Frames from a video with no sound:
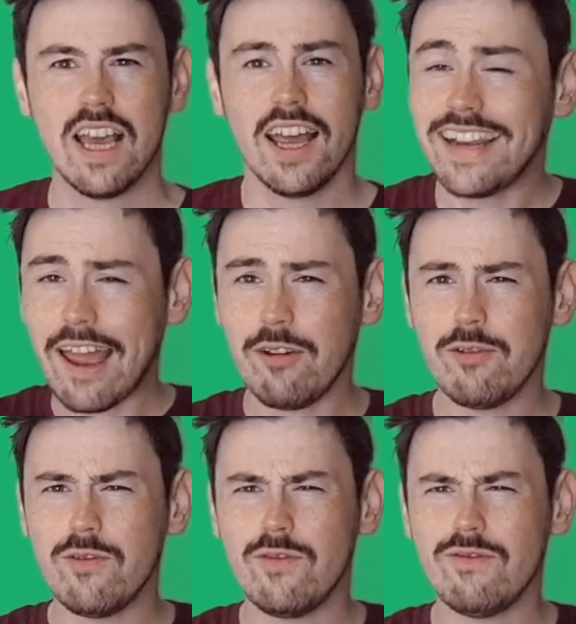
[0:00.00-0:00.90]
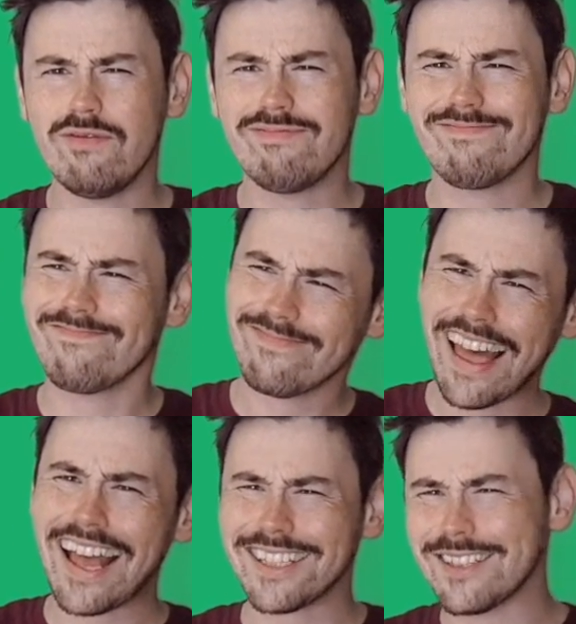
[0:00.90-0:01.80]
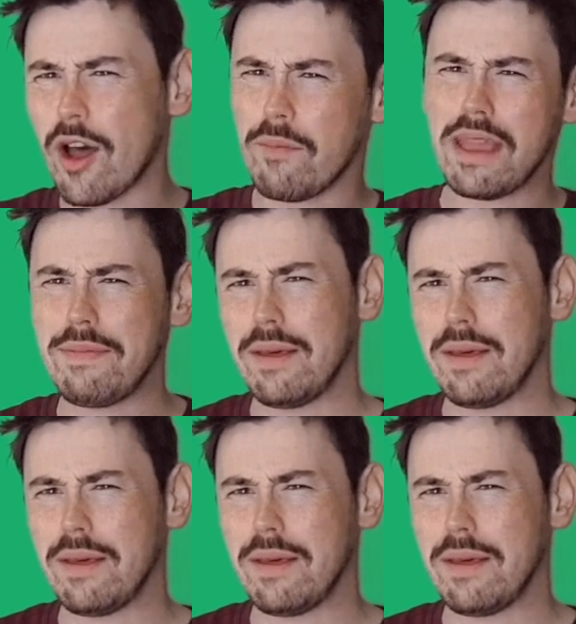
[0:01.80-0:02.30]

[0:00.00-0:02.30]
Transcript: Now, that's not maybe the